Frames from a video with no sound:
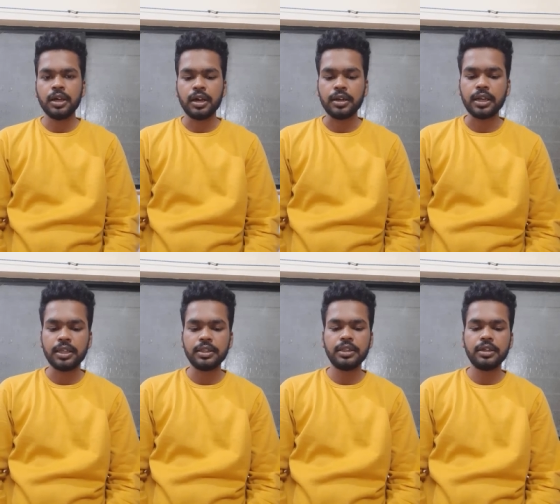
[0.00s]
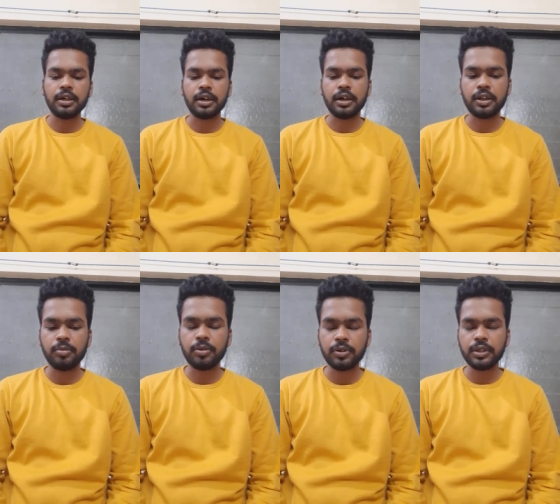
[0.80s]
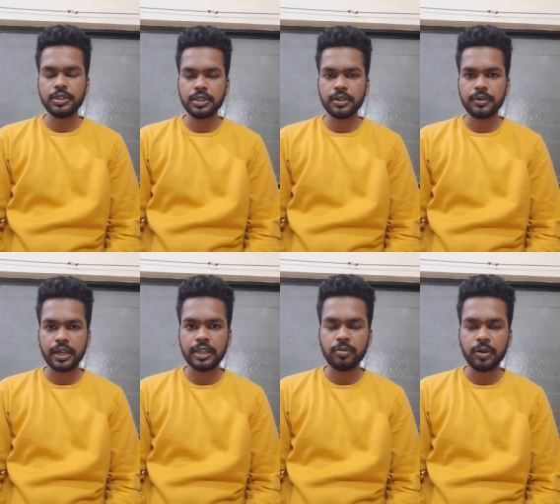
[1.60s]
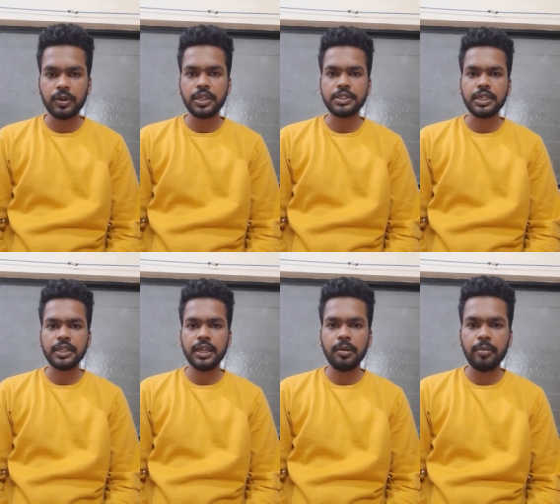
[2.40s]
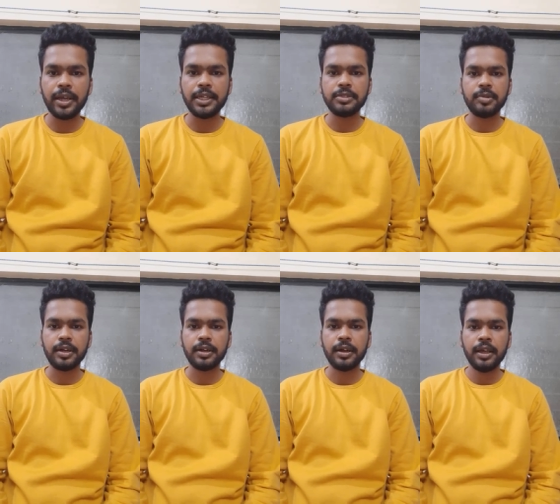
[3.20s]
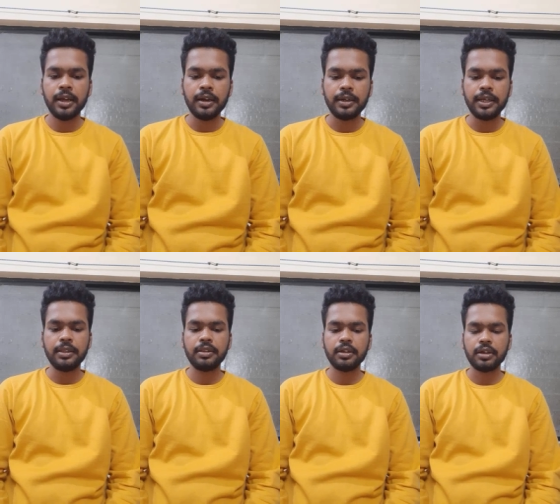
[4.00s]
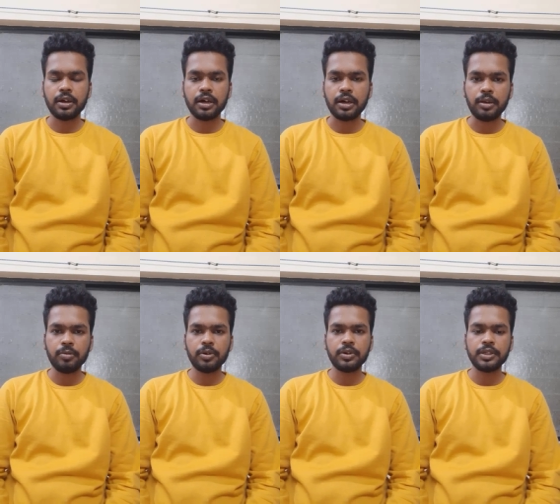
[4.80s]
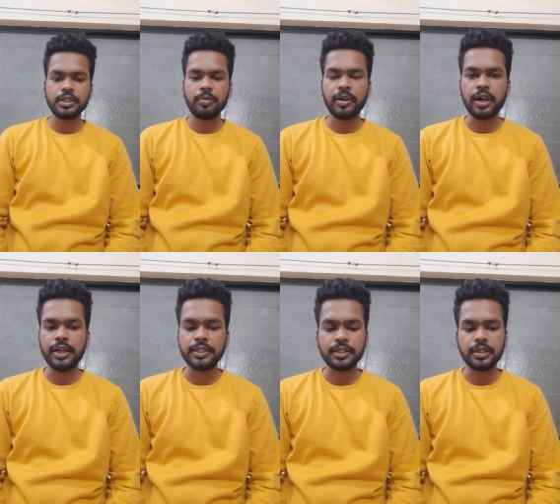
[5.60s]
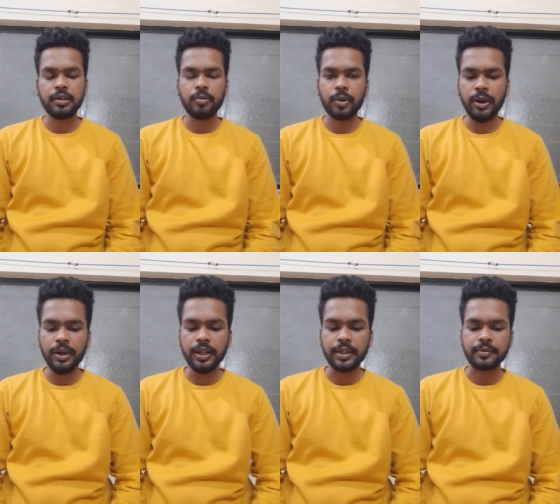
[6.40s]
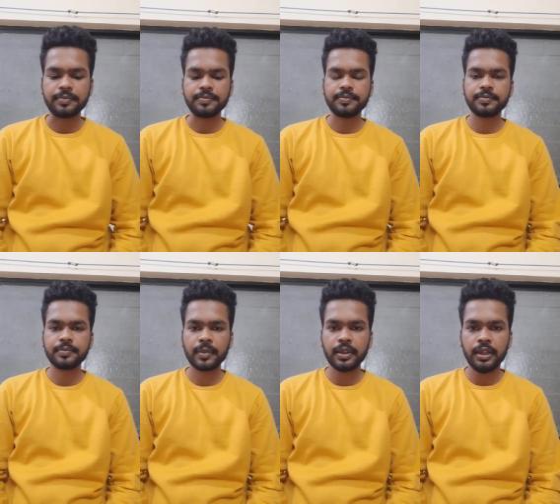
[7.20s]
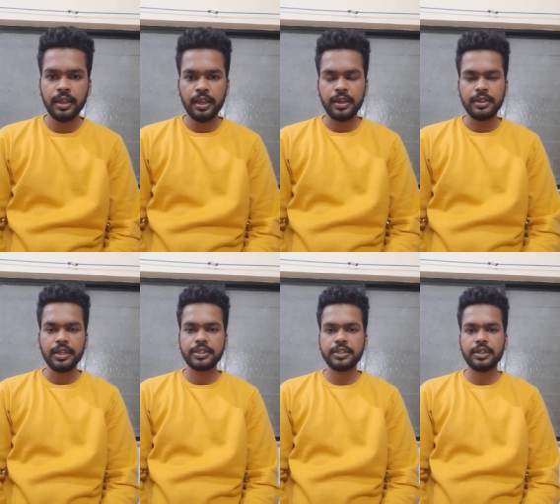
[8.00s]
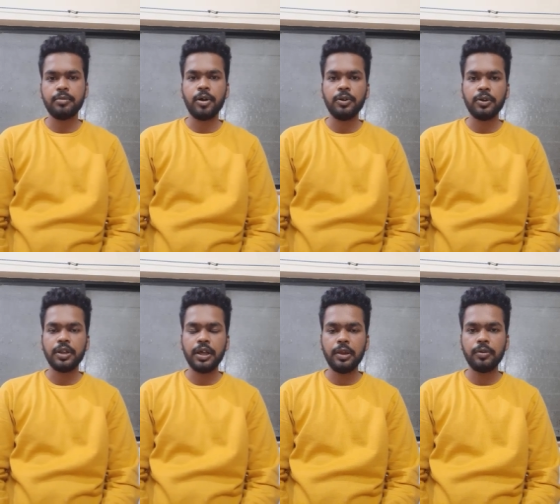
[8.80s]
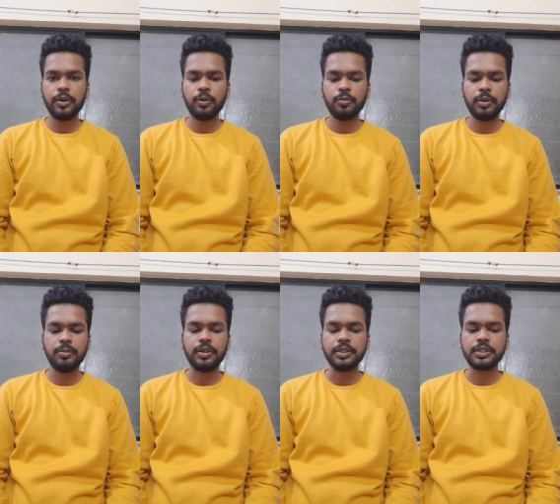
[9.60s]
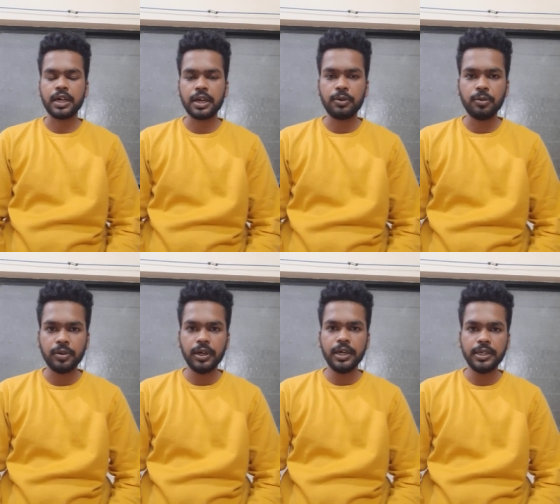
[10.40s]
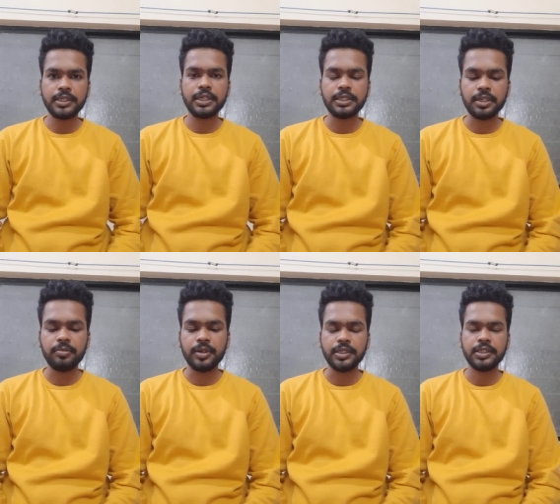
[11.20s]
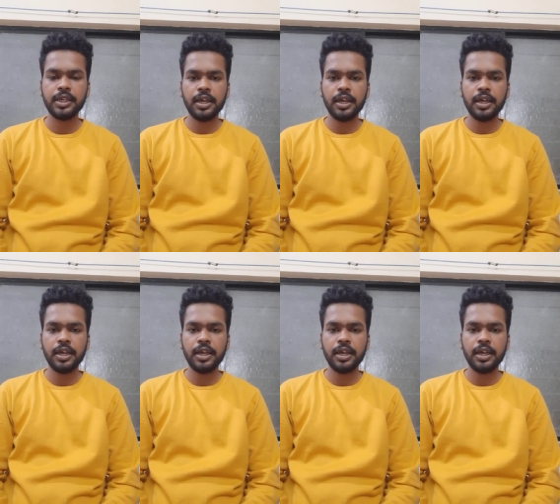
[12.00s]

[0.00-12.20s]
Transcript: Ninth module is a signal management. 10th report is additional monitoring. Next module 11 to 15 are to be a discussion phase.